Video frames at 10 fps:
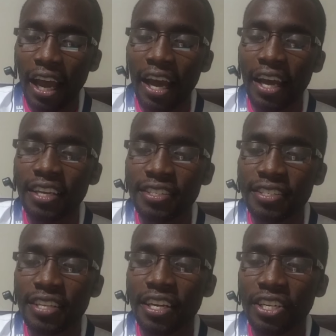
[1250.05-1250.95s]
high
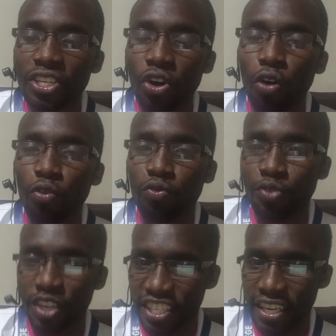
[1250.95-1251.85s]
state of
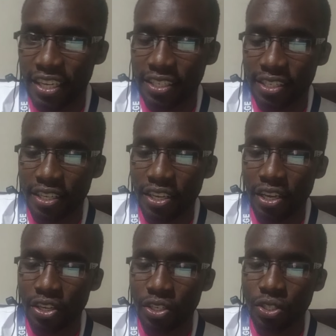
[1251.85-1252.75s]
fitness.
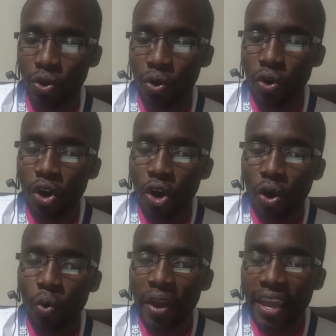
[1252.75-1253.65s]
So,
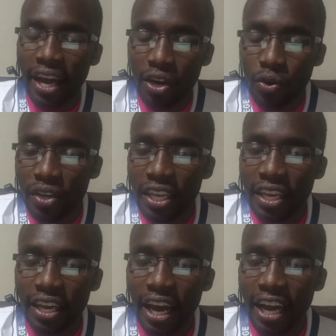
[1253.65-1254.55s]
we are
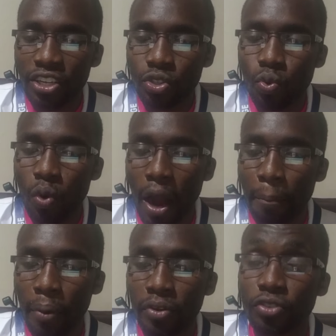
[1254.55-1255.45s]
looking unto a
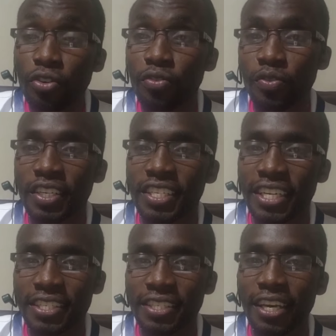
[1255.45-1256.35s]
point of
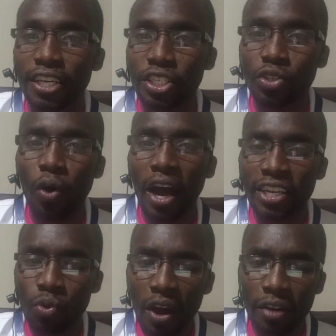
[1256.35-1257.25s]
fitness. So,
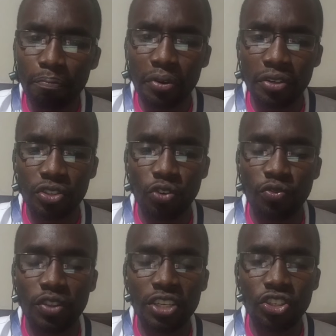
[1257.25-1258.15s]
at one point
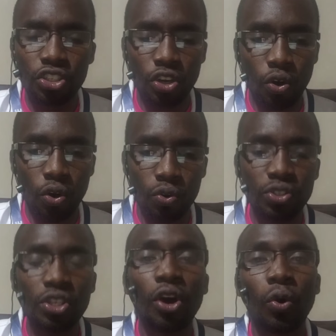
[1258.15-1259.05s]
of this
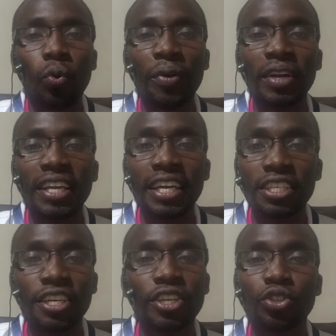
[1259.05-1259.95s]
course, we will
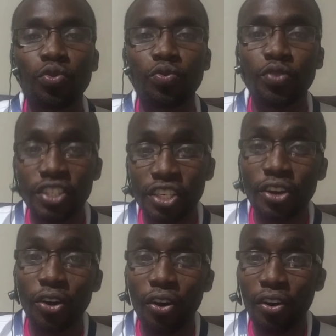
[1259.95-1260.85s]
get into
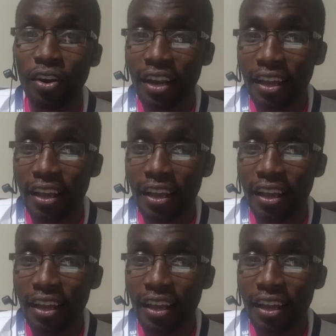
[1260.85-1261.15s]
physical